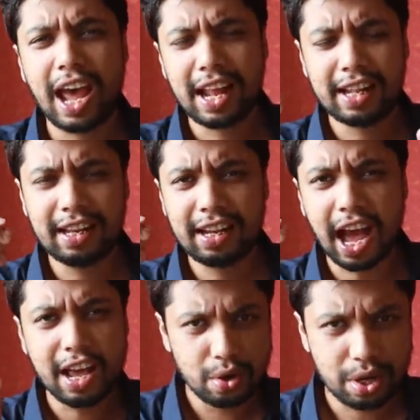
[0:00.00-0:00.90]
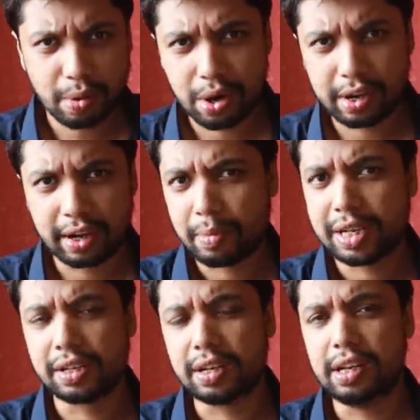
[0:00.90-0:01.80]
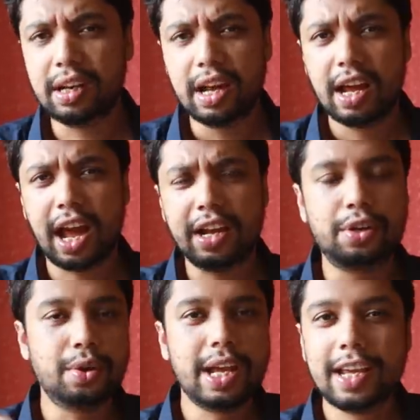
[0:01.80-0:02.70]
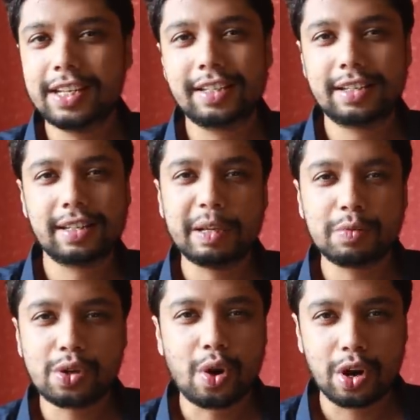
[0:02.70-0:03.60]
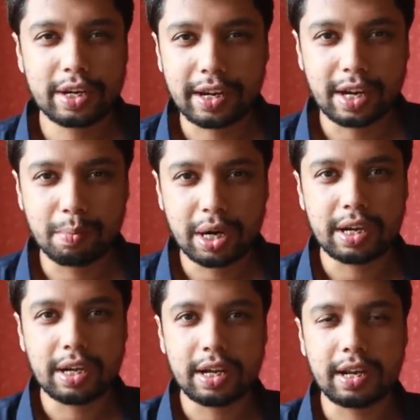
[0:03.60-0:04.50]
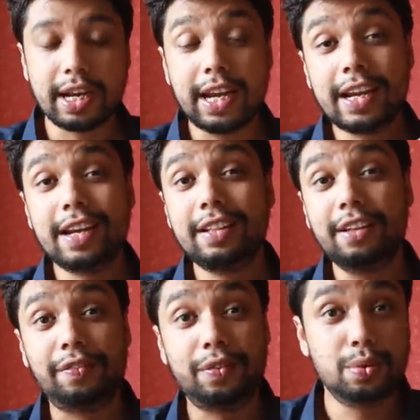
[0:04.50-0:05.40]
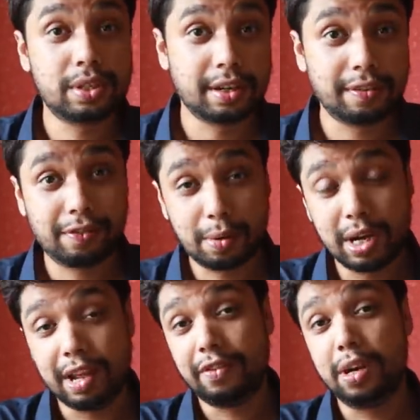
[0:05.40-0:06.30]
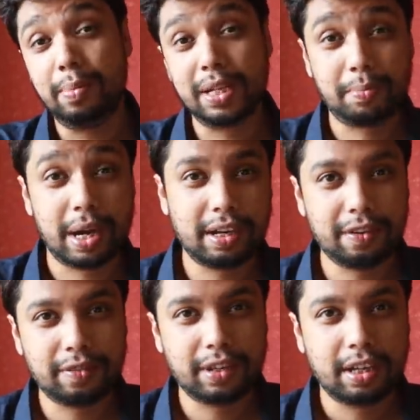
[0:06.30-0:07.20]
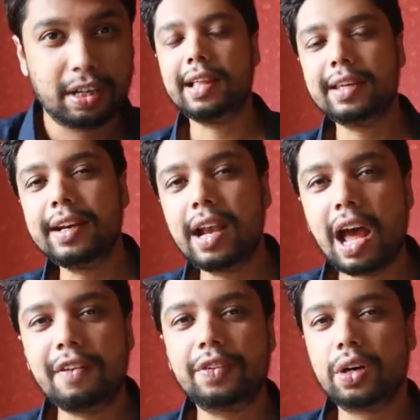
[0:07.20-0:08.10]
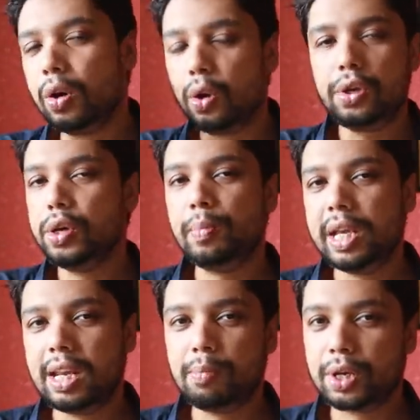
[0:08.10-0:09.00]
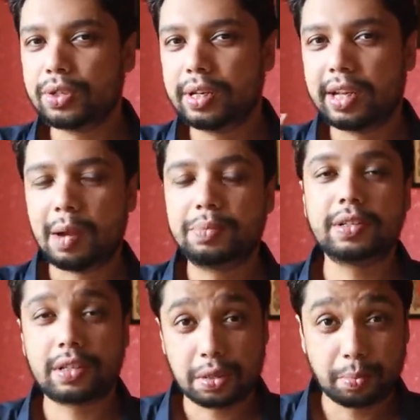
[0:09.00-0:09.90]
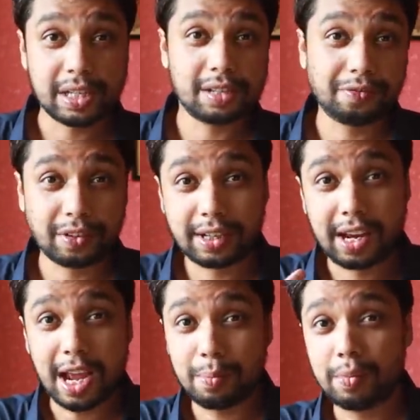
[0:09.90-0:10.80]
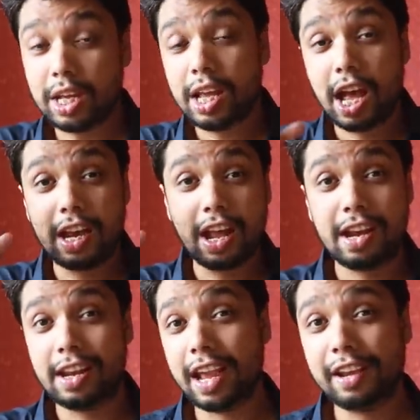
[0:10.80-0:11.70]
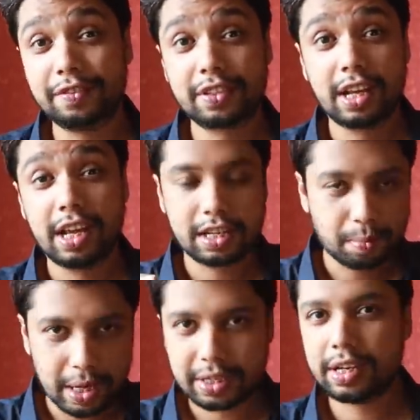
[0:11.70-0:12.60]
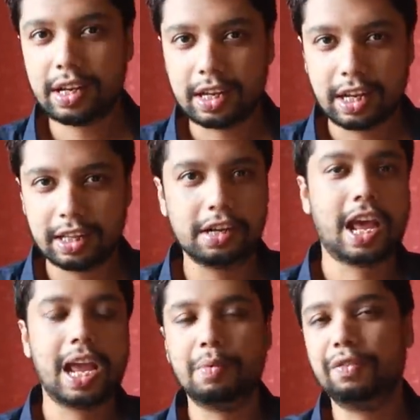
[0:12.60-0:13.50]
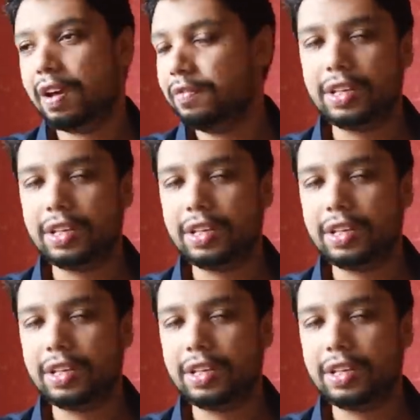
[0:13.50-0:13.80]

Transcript: and I wrote about it in my journal. And today it just seems so ordinary, but reading it in the future from a different perspective, I think it'll have a whole new meaning because it captures a specific time in our lives, especially in the time of